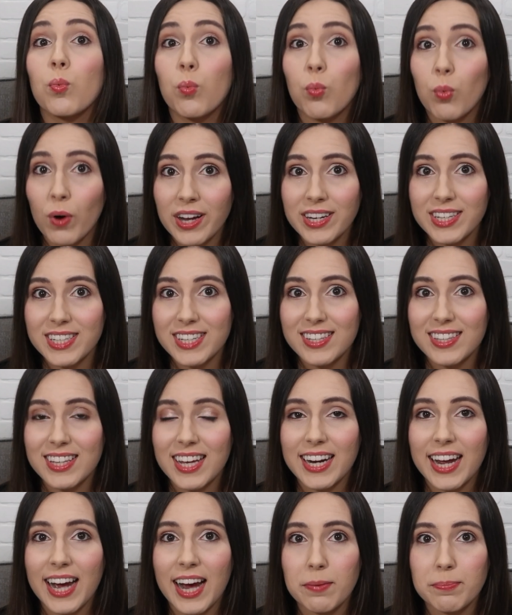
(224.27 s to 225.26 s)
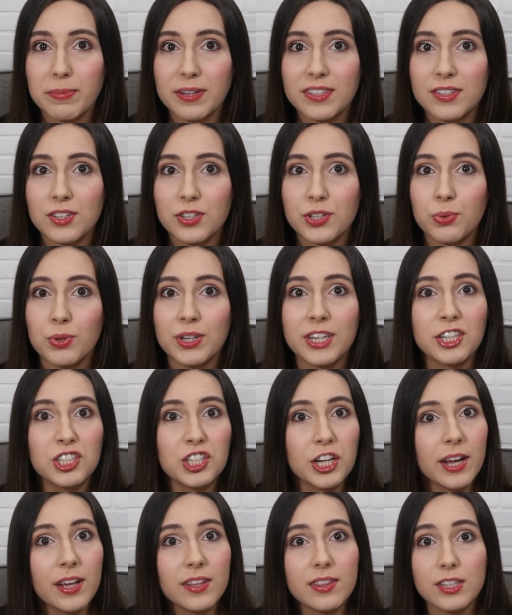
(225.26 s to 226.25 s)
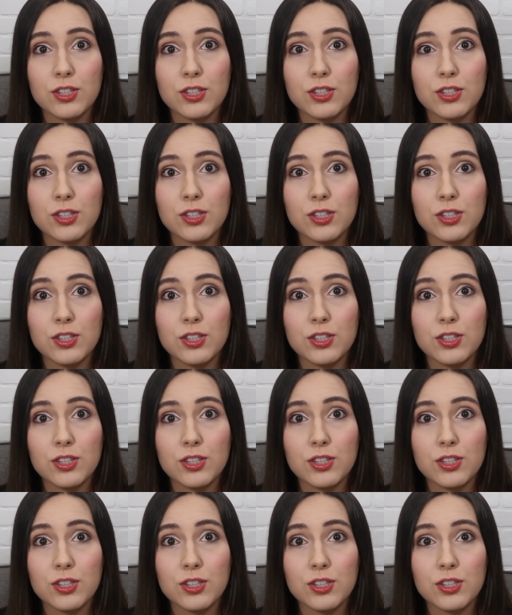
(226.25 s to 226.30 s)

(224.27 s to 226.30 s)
what that happens to initiate